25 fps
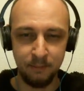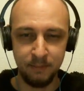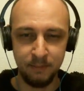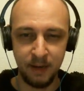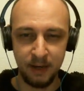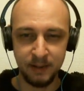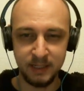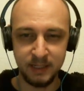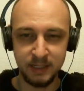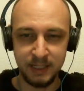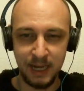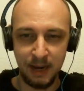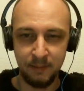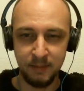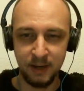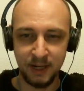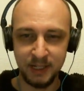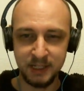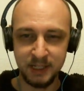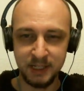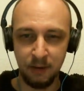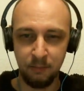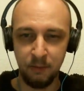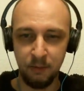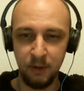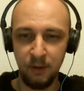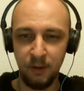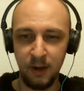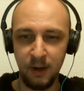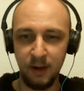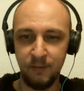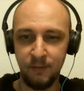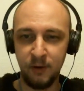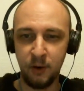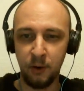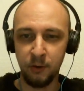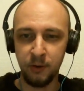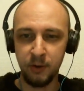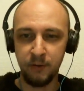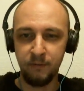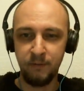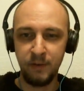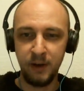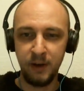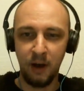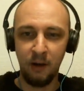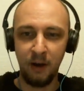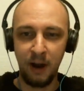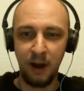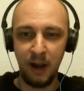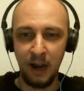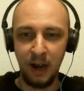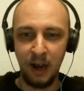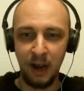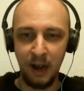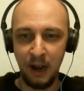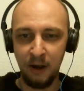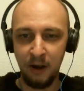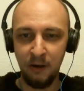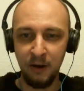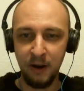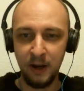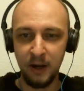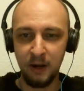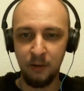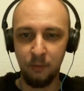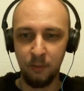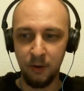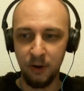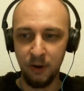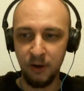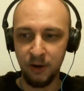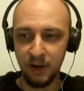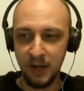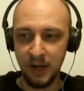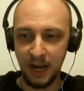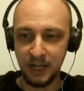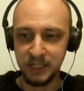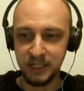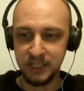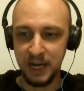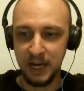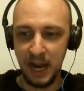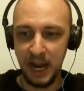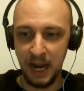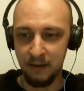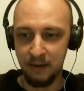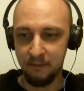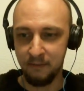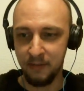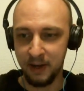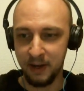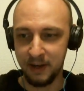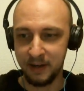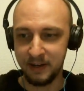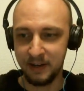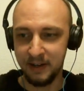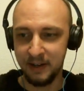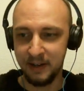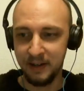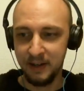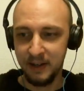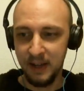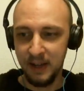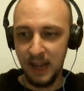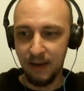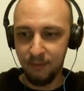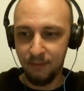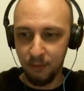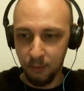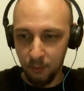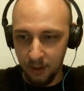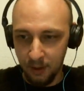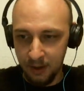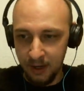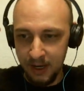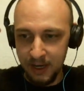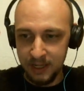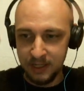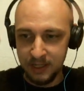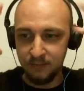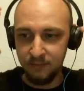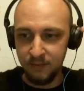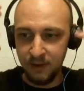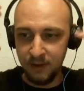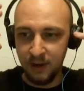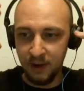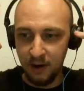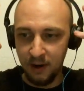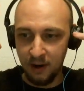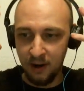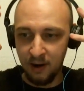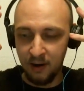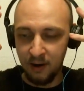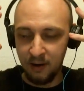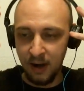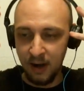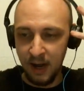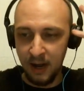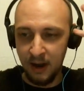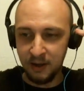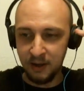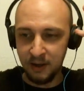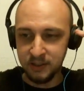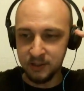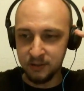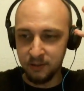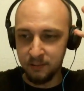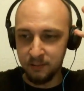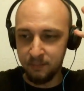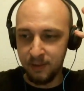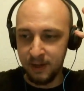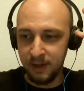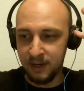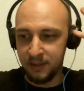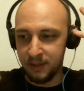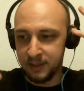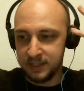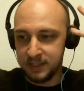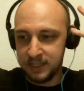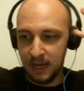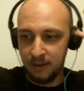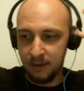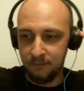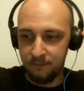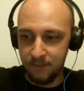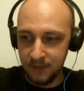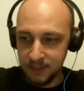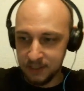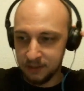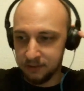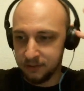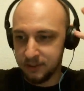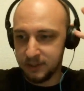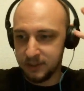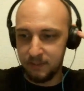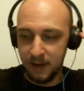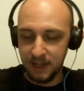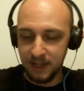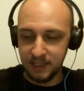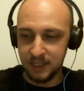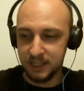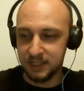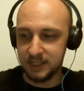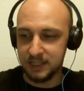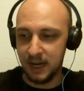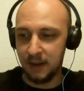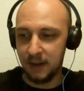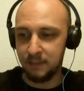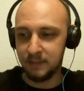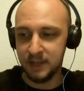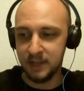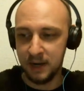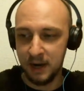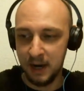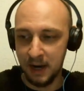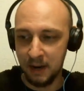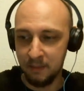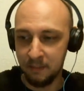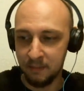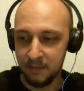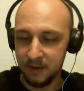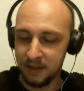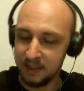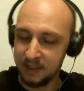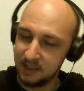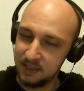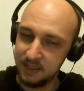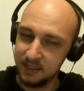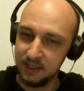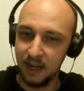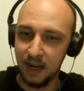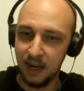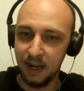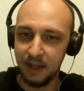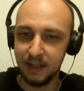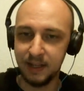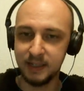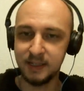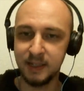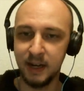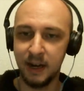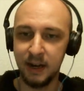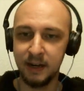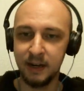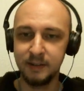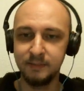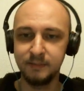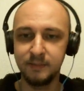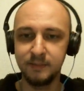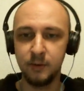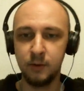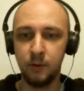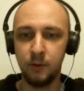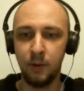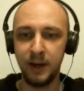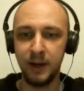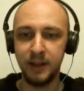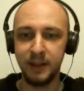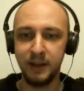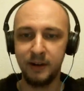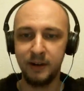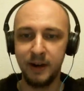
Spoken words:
same extent where if you go to a VR area where you can actually have like everyone in VR and also be in the same physical space at the same time. It's not quite there yet.